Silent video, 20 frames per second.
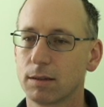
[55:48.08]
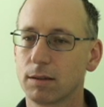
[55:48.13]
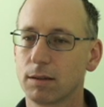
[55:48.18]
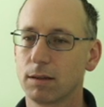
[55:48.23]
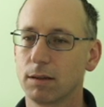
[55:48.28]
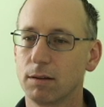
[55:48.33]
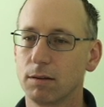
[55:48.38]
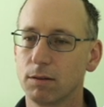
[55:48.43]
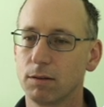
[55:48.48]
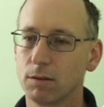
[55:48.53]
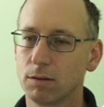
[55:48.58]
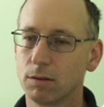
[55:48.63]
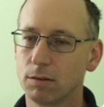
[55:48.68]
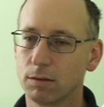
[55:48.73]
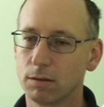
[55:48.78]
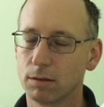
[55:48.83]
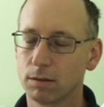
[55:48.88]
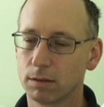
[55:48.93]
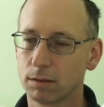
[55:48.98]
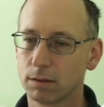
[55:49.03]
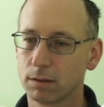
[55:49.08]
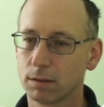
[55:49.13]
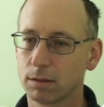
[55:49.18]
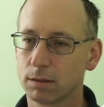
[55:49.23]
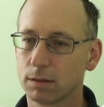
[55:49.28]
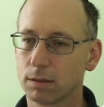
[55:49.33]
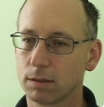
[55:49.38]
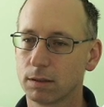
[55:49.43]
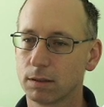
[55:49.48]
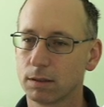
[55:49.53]
So
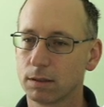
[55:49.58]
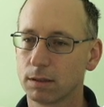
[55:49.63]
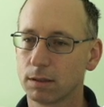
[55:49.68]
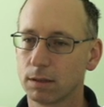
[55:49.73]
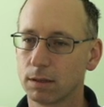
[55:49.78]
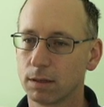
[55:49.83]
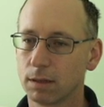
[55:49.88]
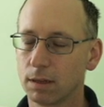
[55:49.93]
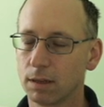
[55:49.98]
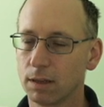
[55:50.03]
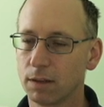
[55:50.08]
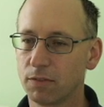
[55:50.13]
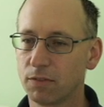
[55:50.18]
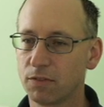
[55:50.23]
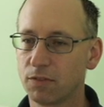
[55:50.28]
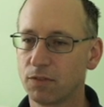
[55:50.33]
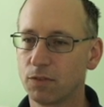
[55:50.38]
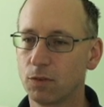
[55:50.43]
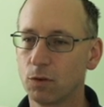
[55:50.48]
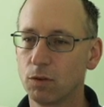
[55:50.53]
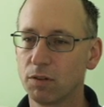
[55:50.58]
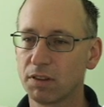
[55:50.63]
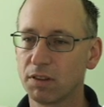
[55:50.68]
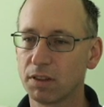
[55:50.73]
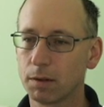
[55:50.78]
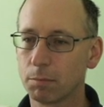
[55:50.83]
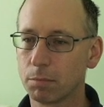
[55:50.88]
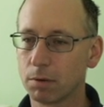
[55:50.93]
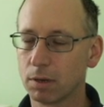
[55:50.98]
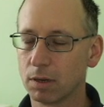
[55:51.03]
if force
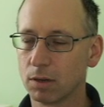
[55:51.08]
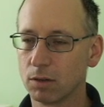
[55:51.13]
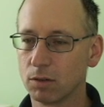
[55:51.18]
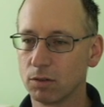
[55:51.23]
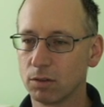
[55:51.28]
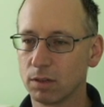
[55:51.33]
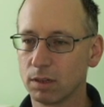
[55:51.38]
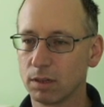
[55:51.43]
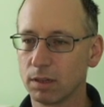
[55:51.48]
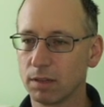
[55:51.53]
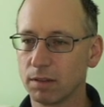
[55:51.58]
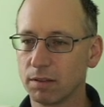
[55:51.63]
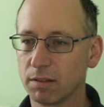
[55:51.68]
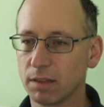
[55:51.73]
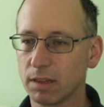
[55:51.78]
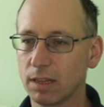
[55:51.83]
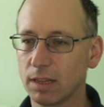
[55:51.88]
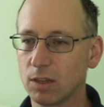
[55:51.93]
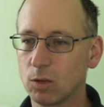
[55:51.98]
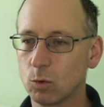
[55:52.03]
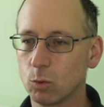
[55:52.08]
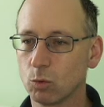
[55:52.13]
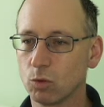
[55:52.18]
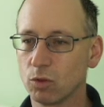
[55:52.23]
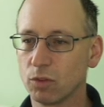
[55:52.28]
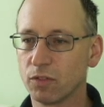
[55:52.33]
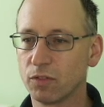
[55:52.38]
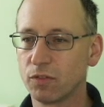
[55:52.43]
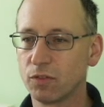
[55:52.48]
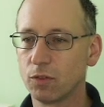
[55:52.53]
upload is equal
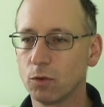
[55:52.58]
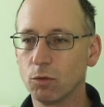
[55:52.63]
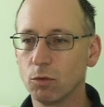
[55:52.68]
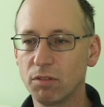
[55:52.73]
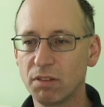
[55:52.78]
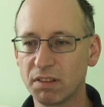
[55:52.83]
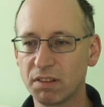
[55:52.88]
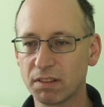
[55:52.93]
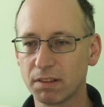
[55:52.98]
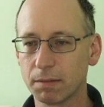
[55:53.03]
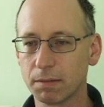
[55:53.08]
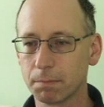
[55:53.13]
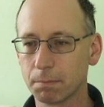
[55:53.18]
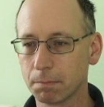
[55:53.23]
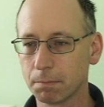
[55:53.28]
to false,